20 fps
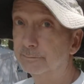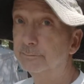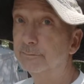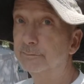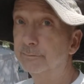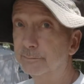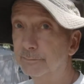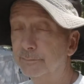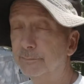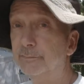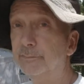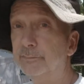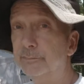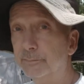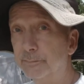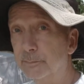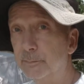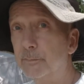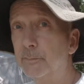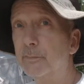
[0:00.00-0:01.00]
They're pumping
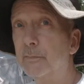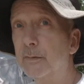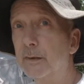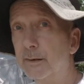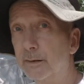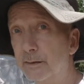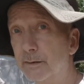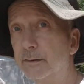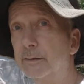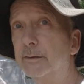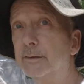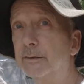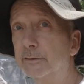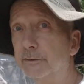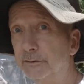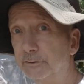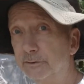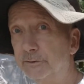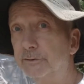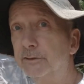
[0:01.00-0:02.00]
out
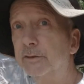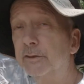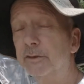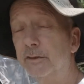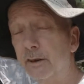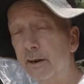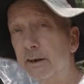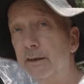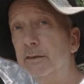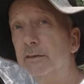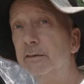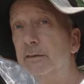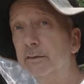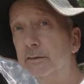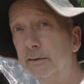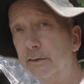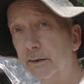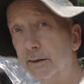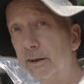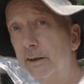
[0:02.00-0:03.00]
360, 370
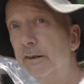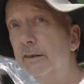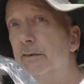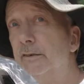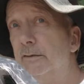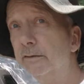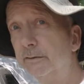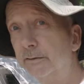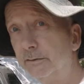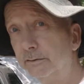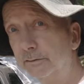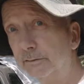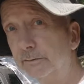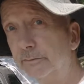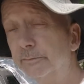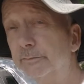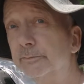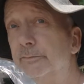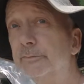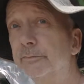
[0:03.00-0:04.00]
horsepower and out of
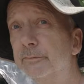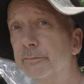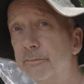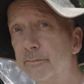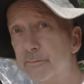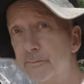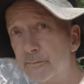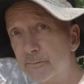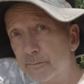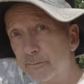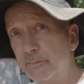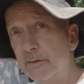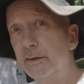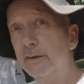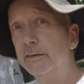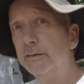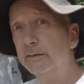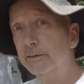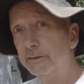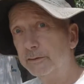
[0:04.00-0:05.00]
that
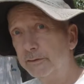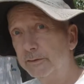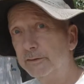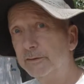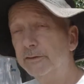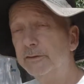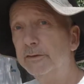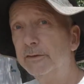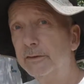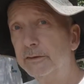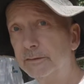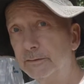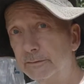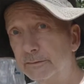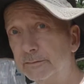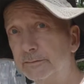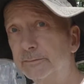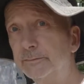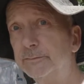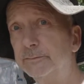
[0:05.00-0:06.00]
V6 and getting
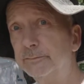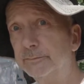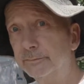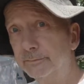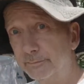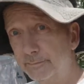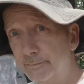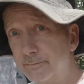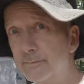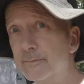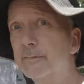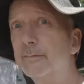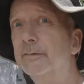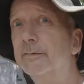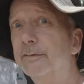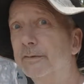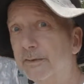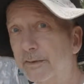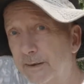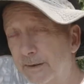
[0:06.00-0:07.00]
20 miles to the
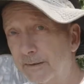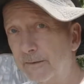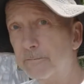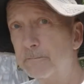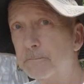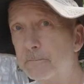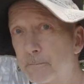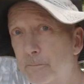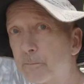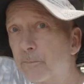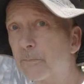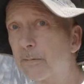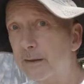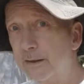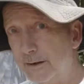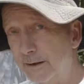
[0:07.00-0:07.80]
gallon in the city.